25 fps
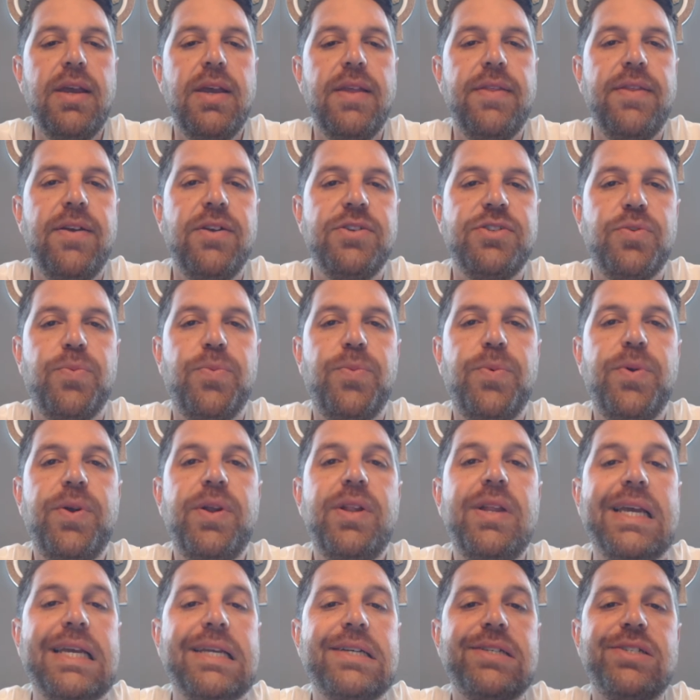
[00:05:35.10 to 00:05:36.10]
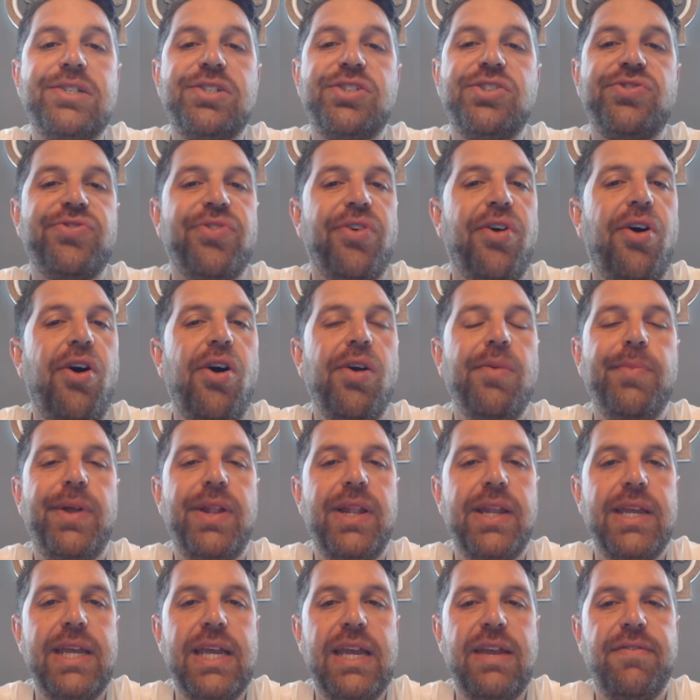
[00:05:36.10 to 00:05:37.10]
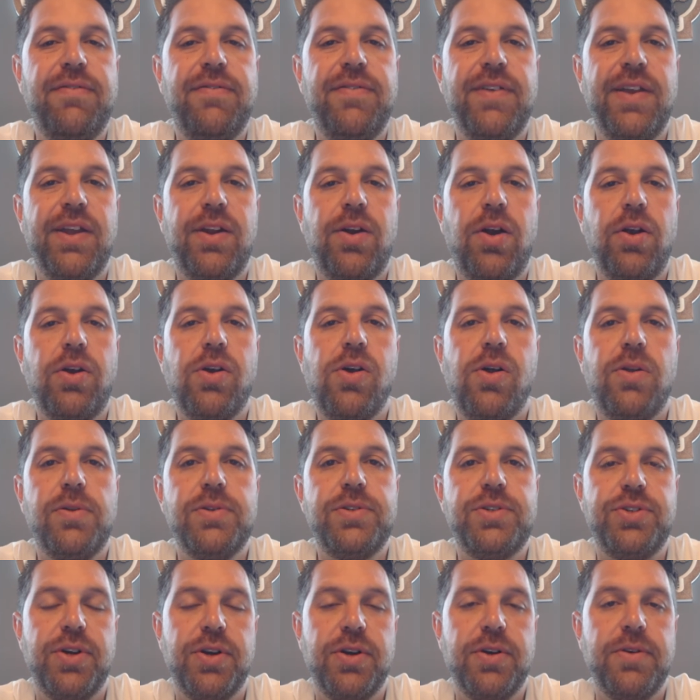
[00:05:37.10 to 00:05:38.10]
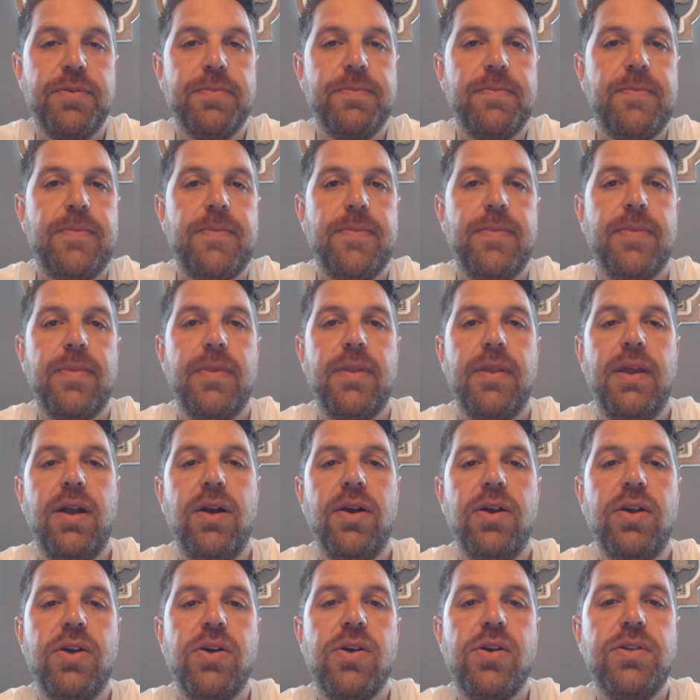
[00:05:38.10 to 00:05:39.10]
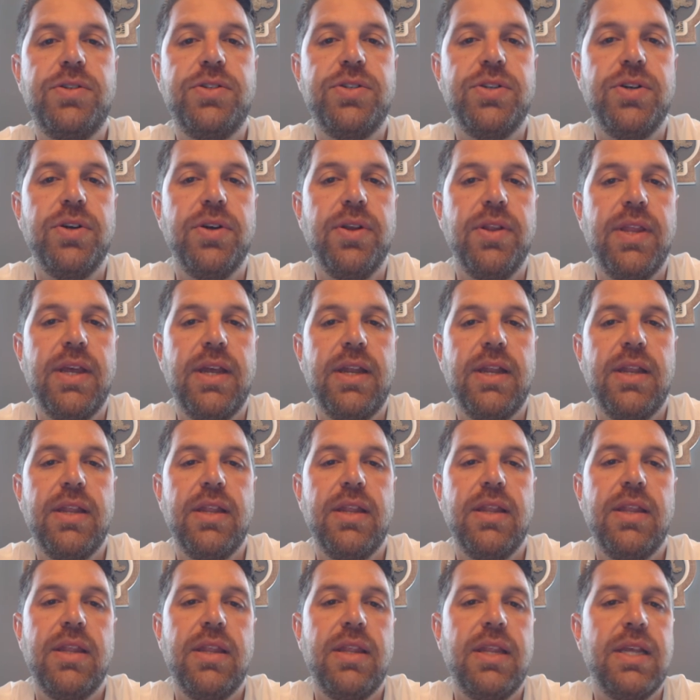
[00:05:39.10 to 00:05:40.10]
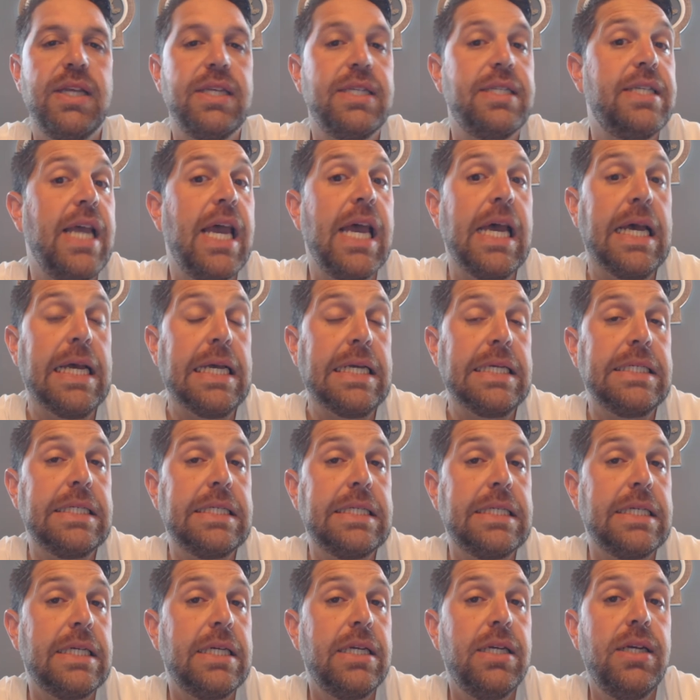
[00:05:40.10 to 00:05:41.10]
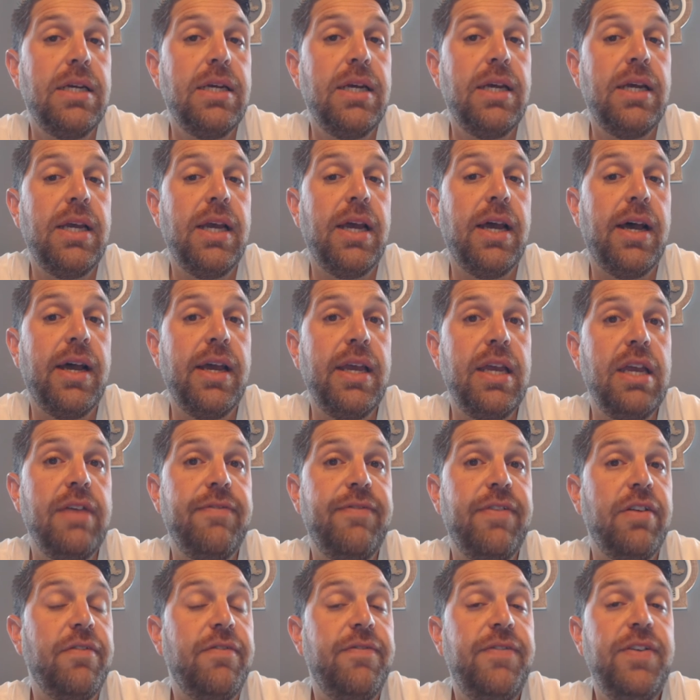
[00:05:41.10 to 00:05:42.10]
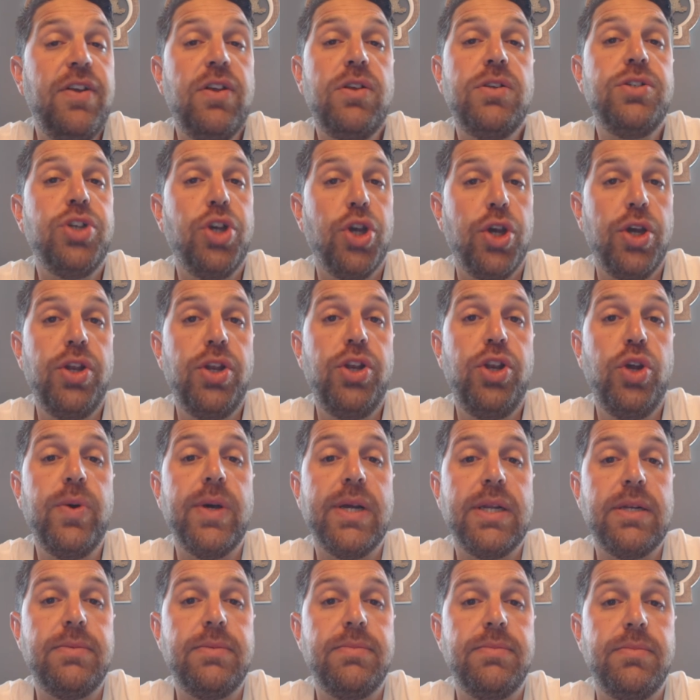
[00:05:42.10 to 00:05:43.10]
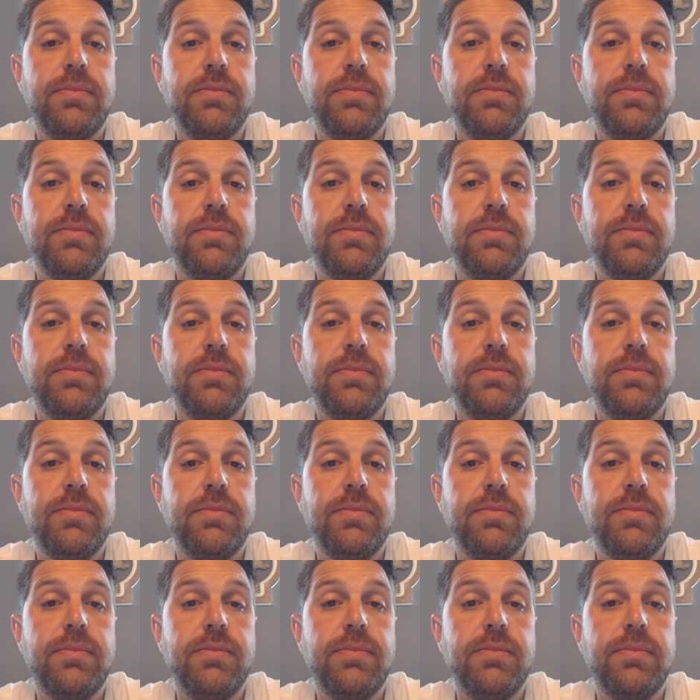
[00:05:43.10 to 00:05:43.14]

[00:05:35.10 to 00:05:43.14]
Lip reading: There's a really strong belief in our culture that says, if it feels good, do it.